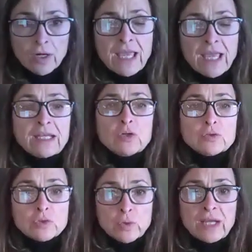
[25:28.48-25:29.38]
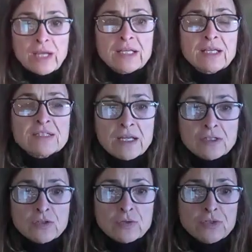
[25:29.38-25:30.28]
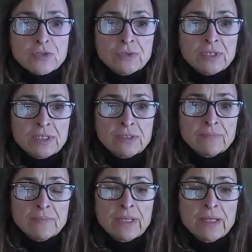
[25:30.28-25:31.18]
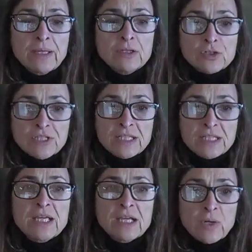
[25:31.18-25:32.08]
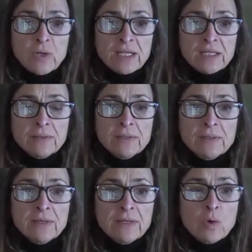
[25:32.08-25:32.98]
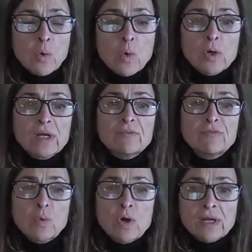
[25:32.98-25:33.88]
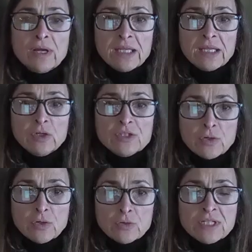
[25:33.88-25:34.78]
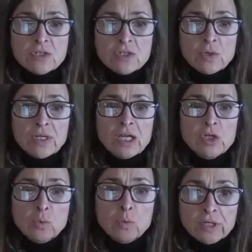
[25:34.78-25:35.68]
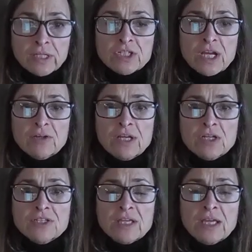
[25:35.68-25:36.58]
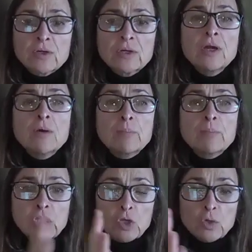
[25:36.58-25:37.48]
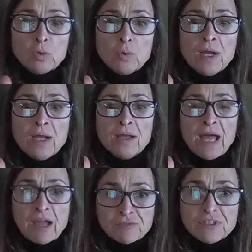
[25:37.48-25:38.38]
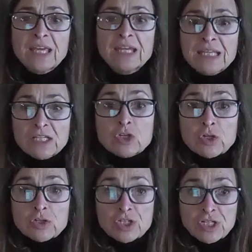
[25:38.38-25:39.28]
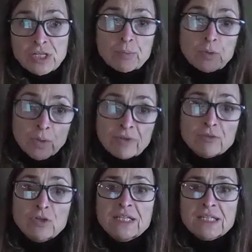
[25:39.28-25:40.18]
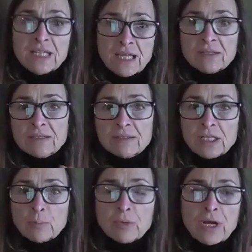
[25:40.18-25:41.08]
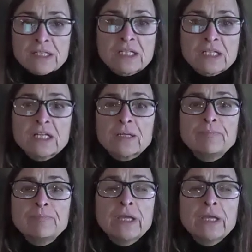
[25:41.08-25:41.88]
getting your training as a high school student, your CDA training, or if you are getting your associate's degree and you work at a child care center, but you have to get an internship or whatever you need to get, practicum,